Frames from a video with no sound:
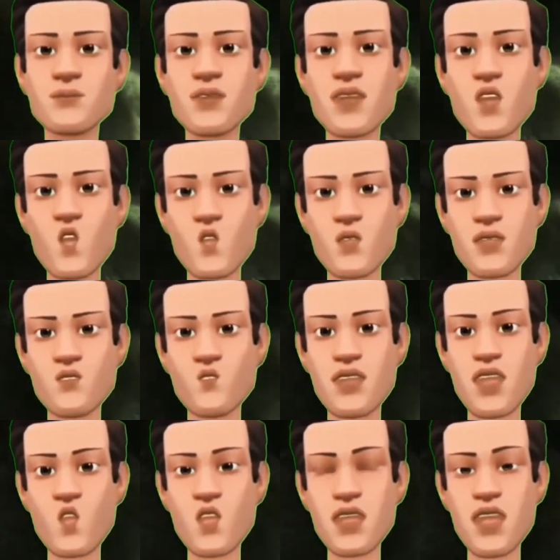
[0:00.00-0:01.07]
They also
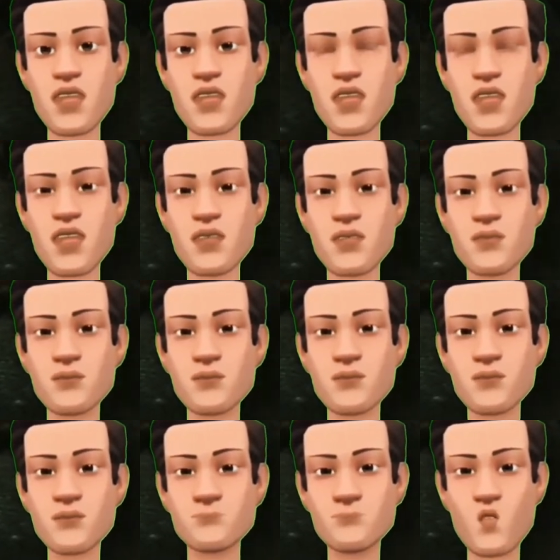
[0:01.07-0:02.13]
feed on insects,
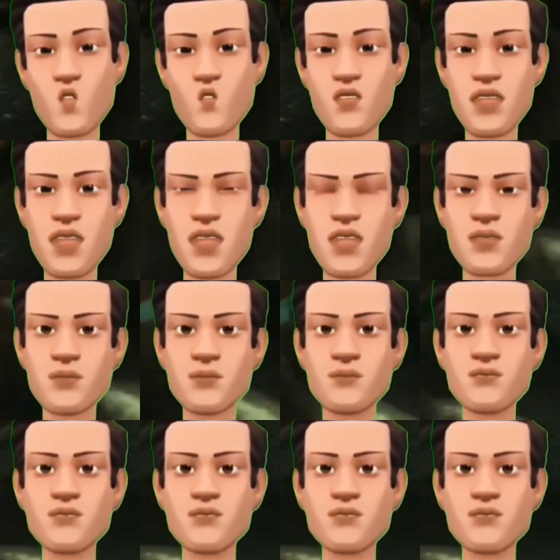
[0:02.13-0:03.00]
small fish,